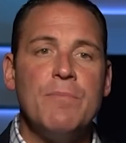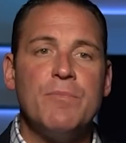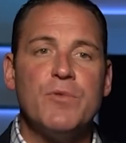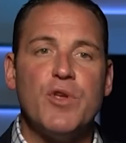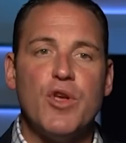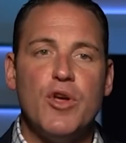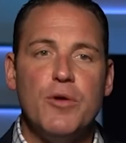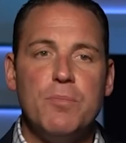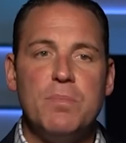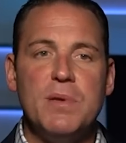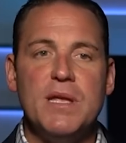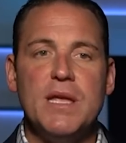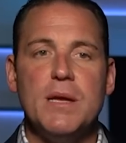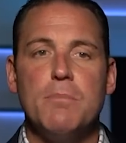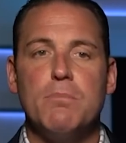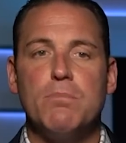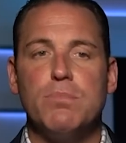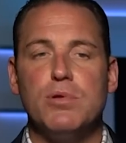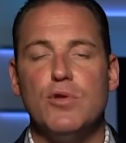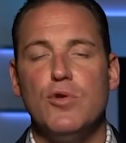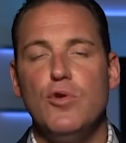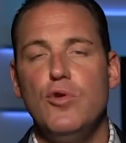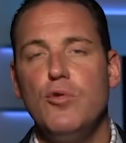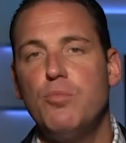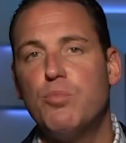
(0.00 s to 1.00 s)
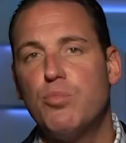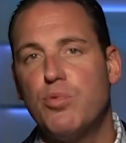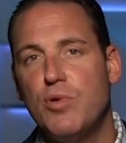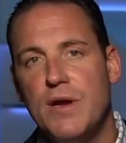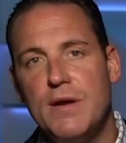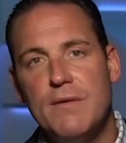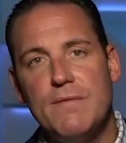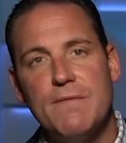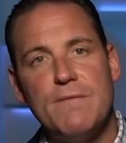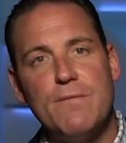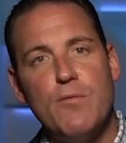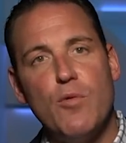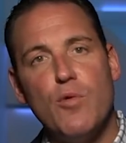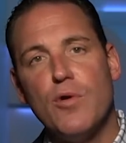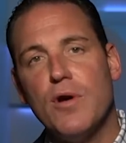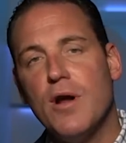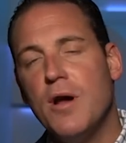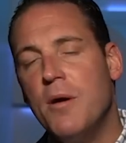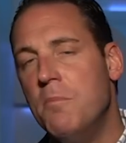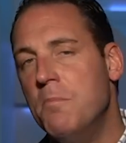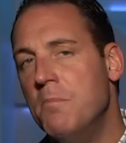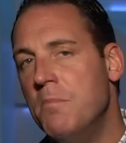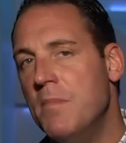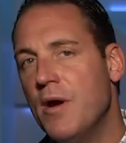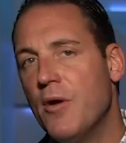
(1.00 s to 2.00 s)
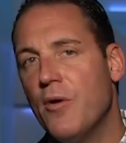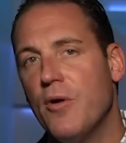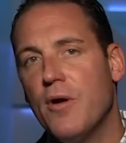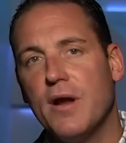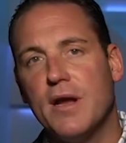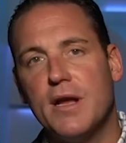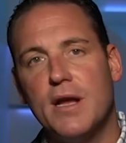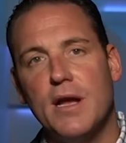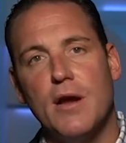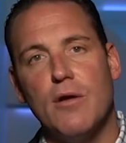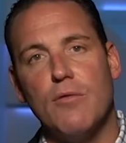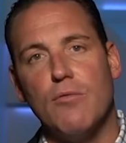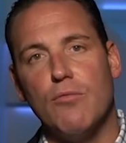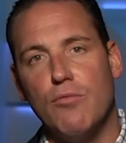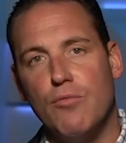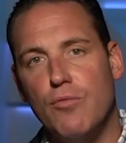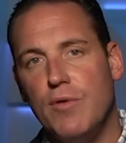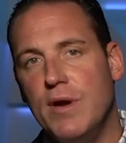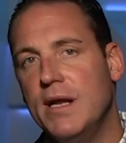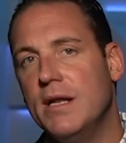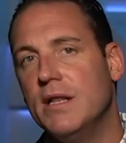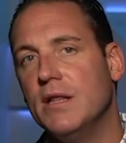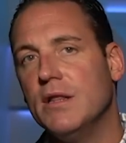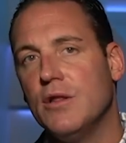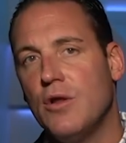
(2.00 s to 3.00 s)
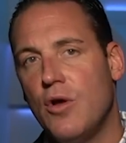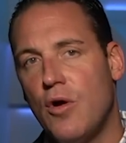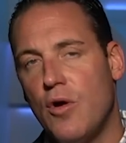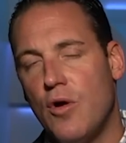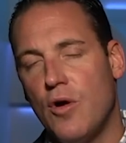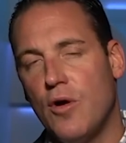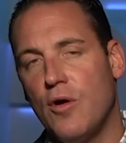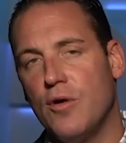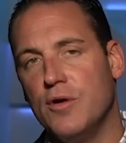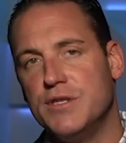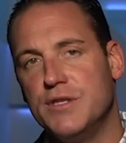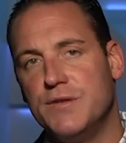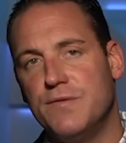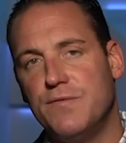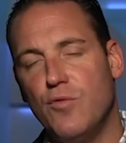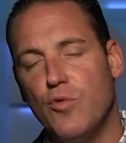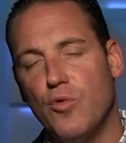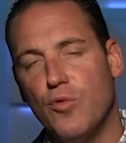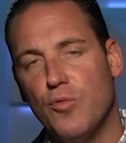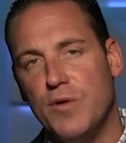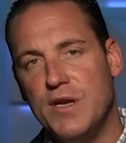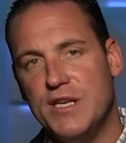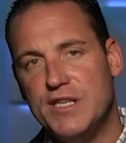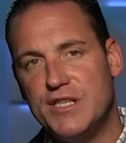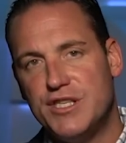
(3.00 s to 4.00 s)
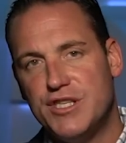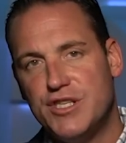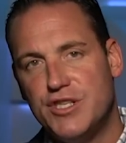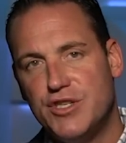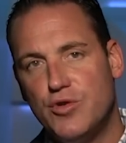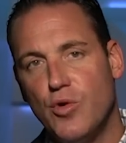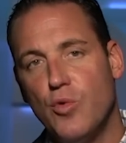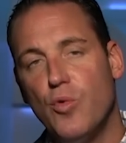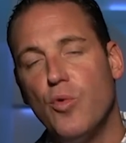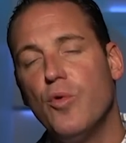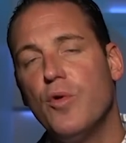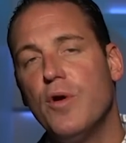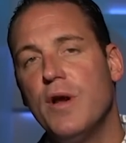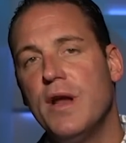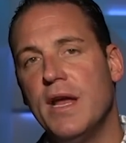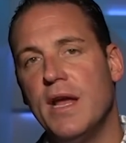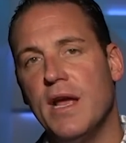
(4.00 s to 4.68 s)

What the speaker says: could be a blueprint for America writ large, for restoring